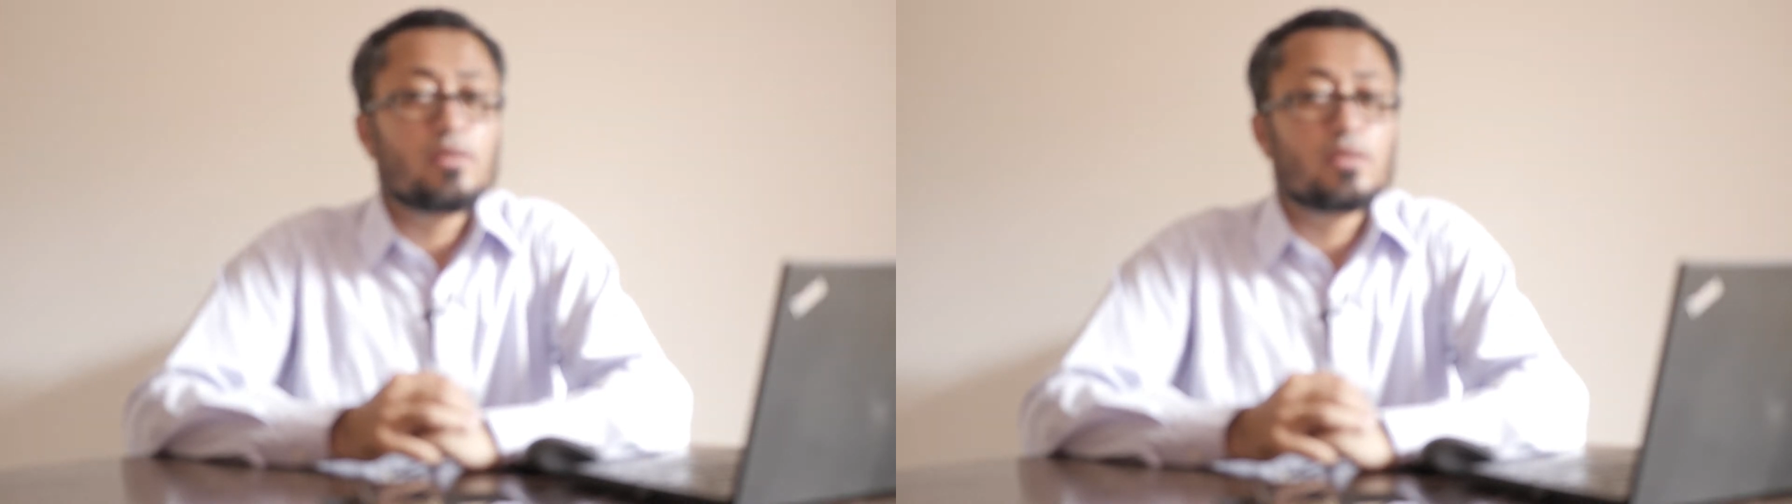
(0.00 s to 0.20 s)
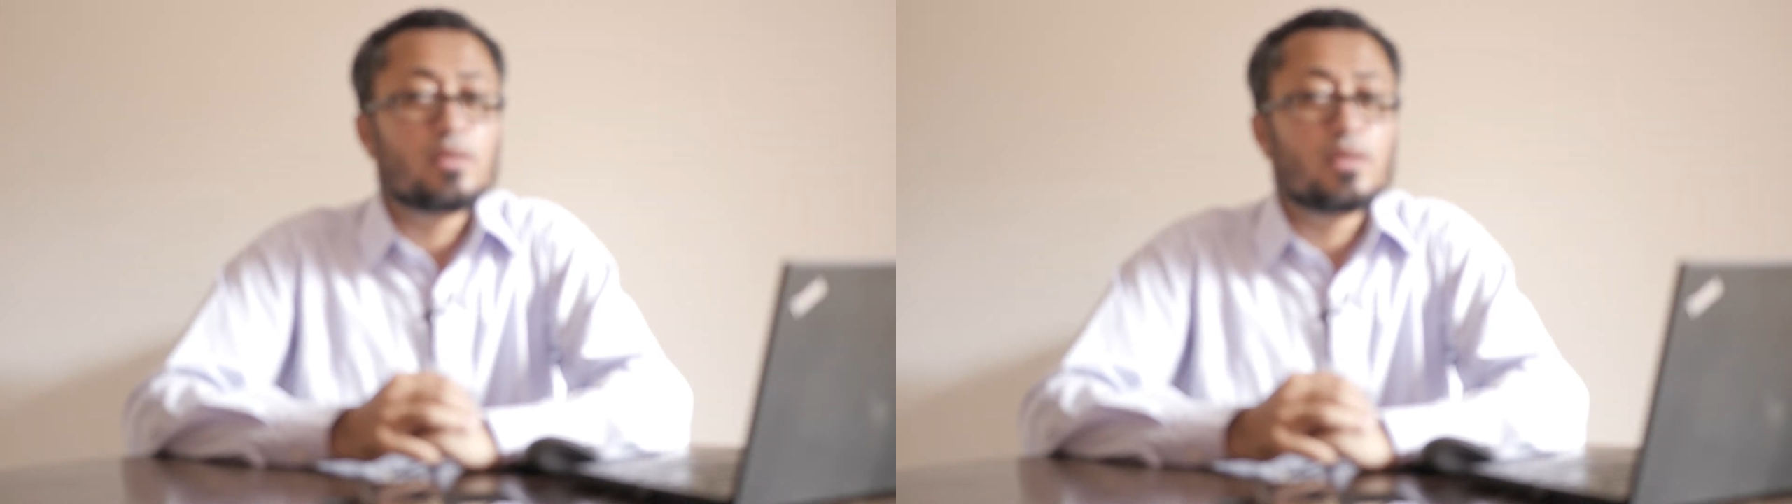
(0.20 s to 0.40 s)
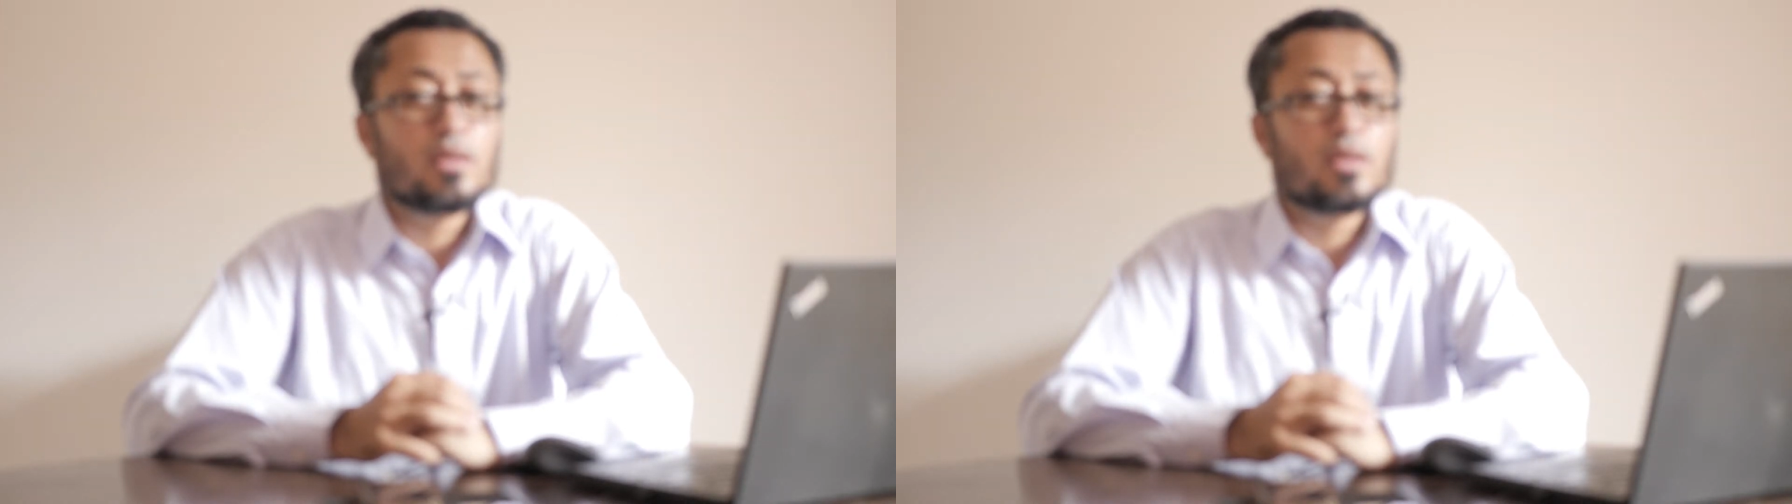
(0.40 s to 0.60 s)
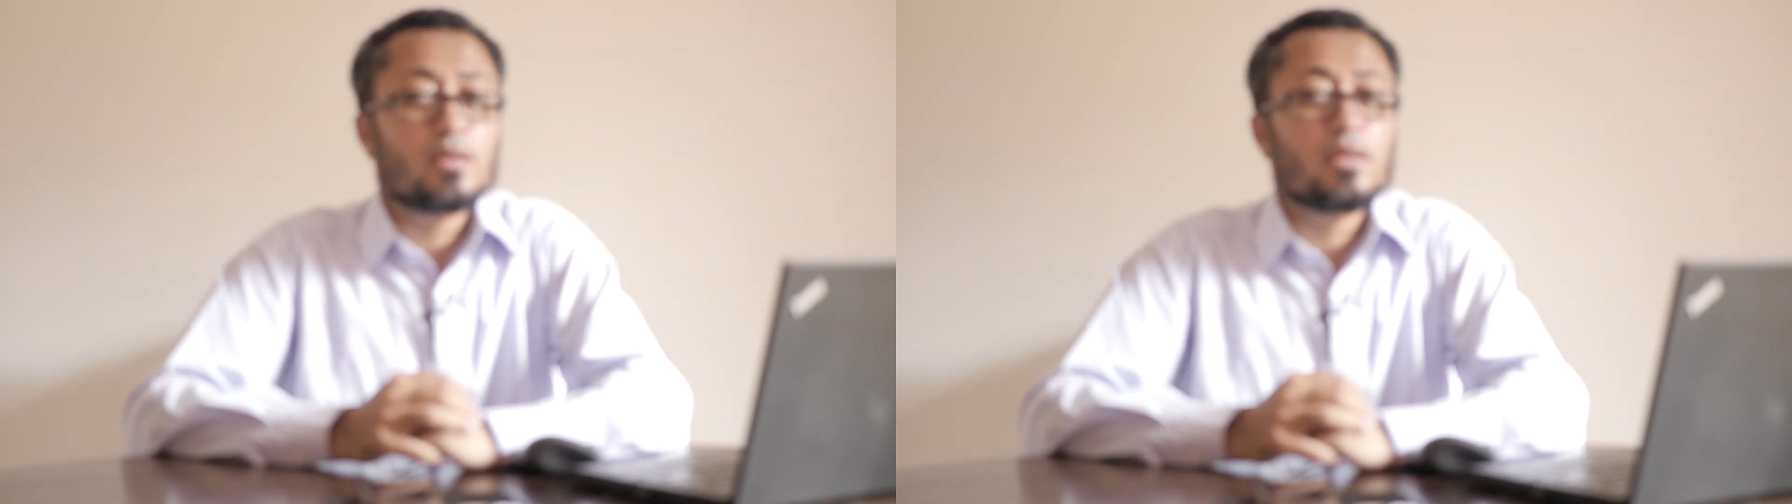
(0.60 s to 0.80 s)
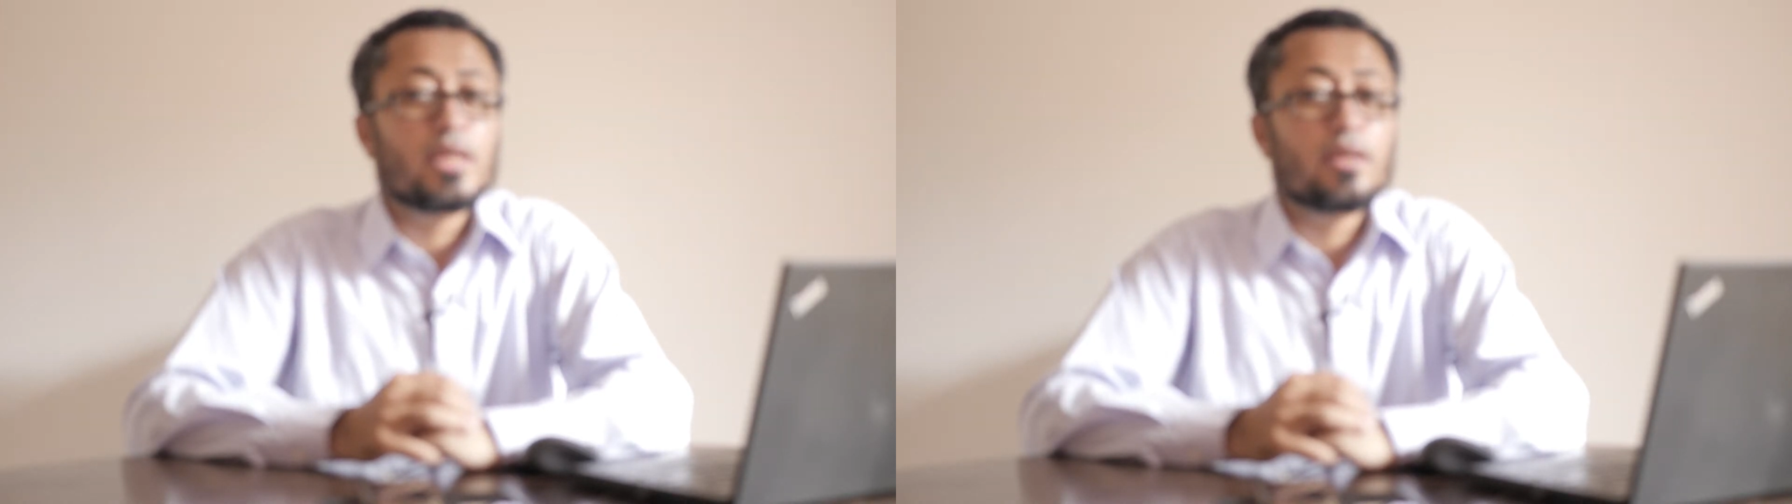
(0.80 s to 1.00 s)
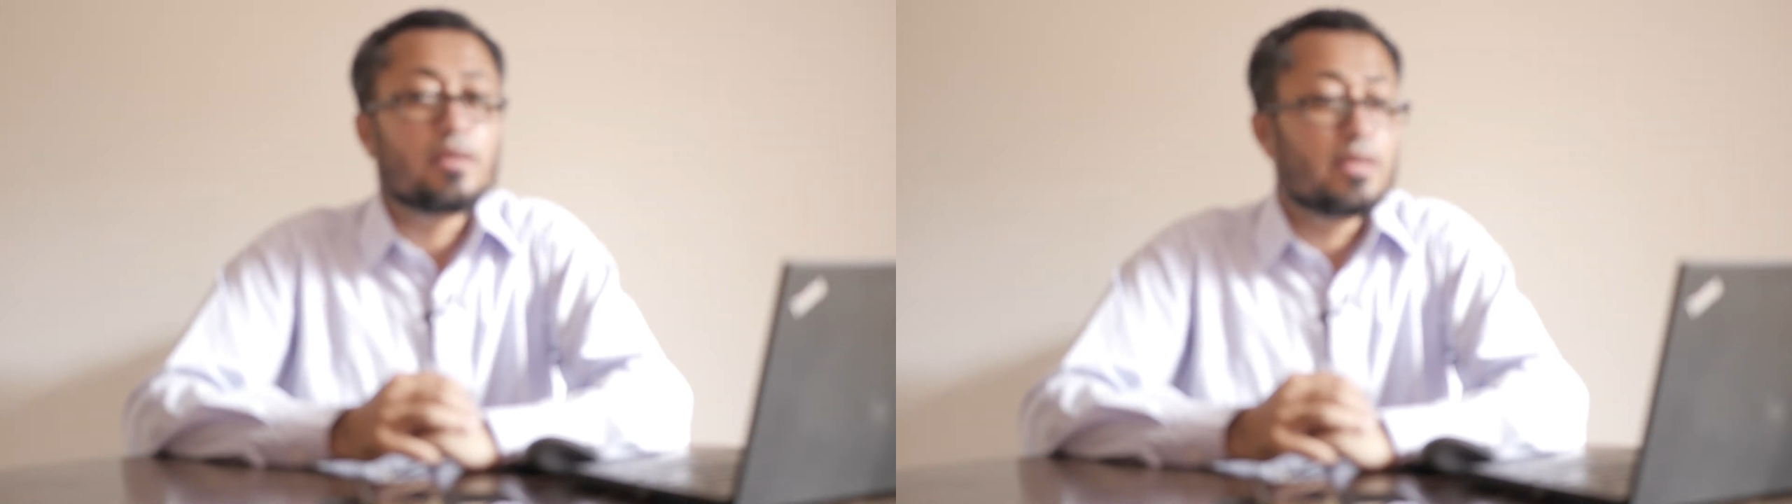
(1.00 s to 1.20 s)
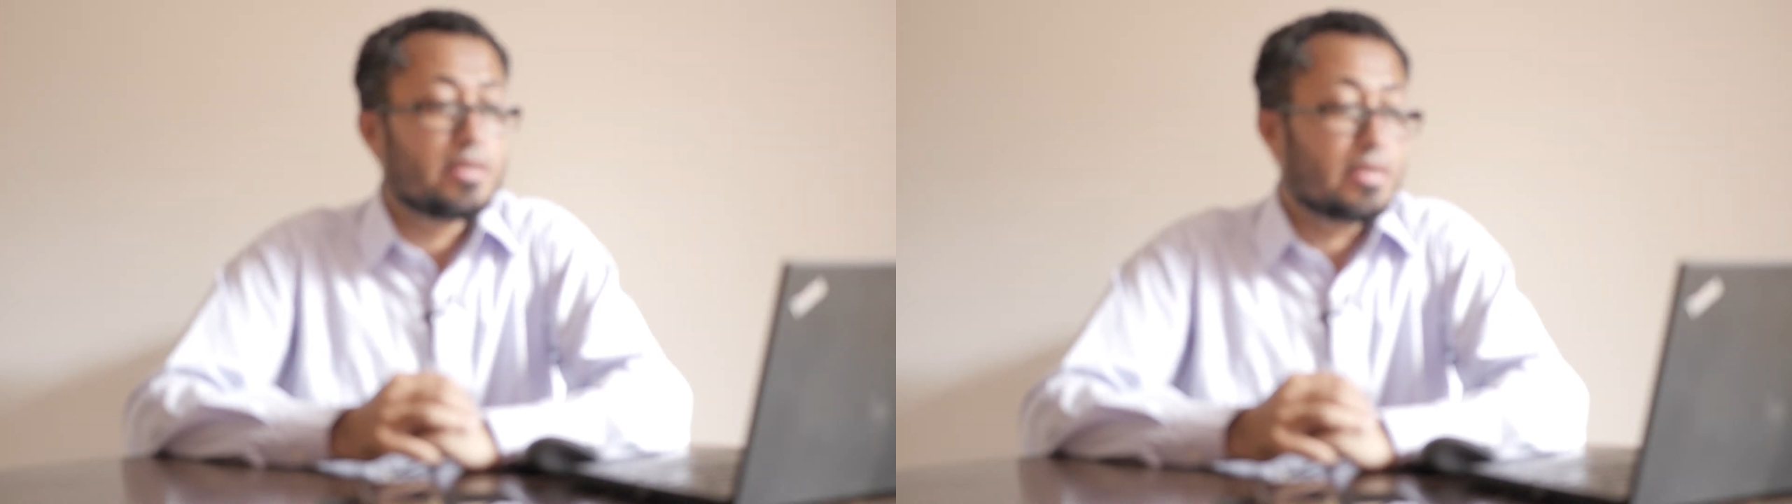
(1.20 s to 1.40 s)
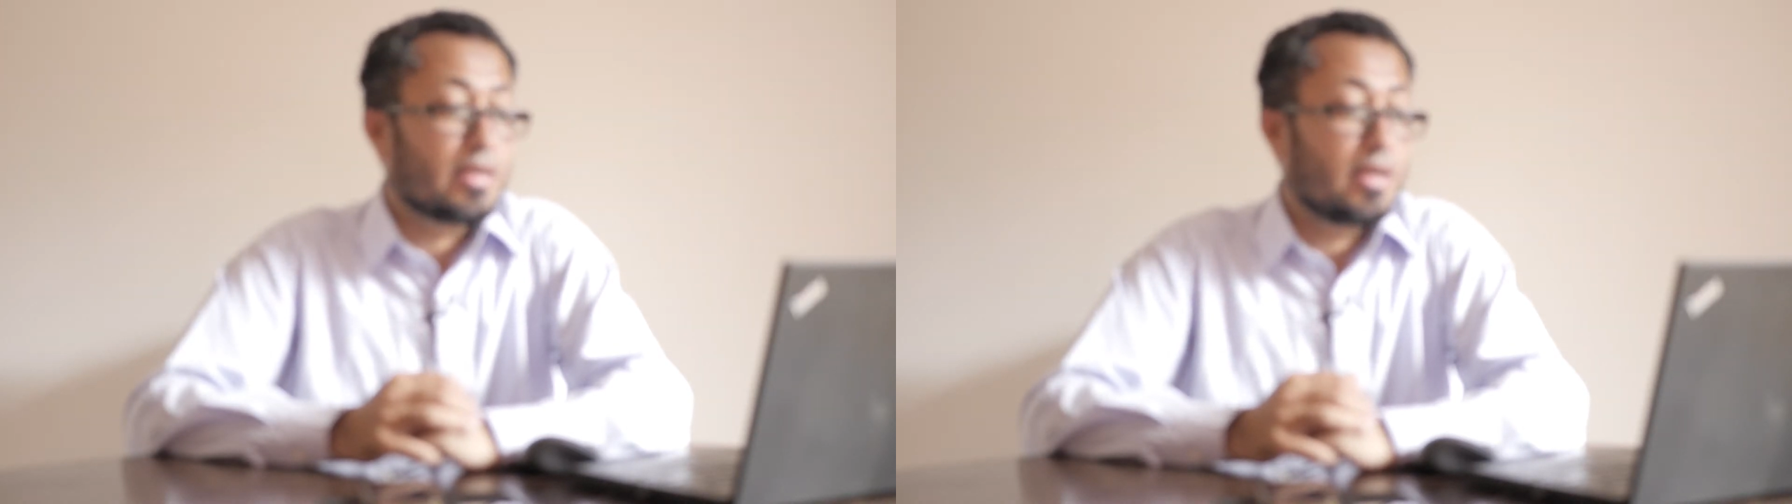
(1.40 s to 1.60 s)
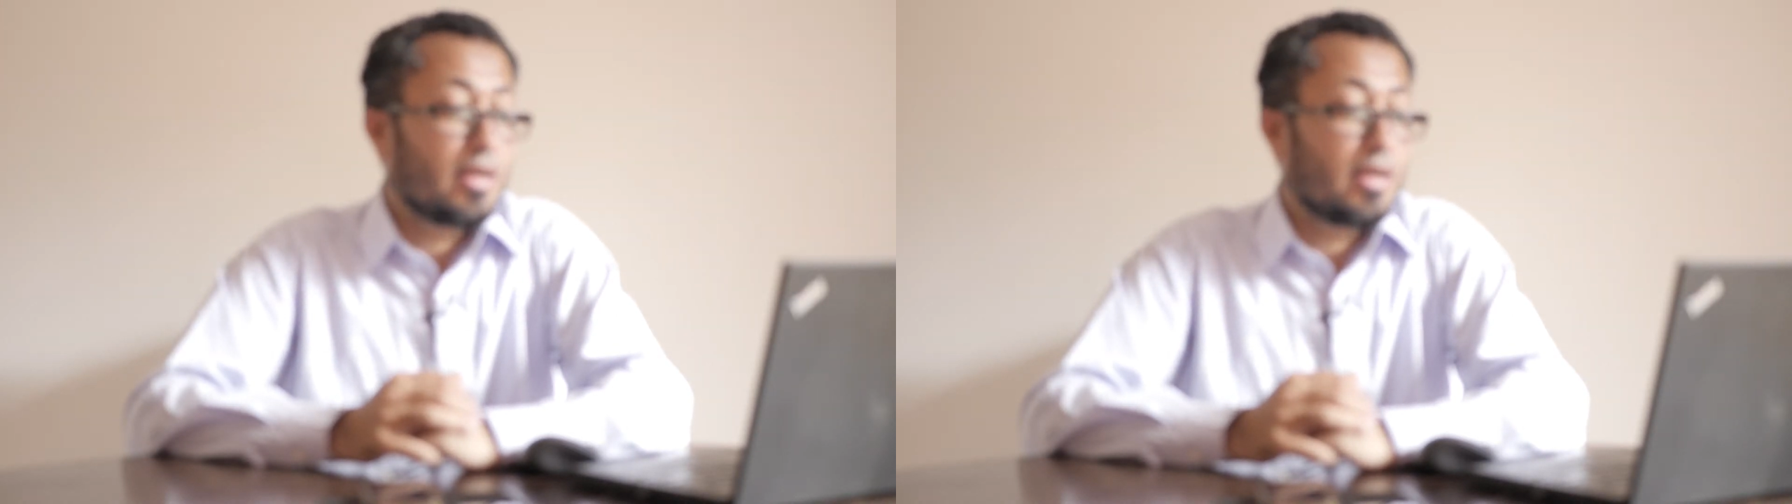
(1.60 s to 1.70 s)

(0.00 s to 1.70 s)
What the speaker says: is a hairdresser,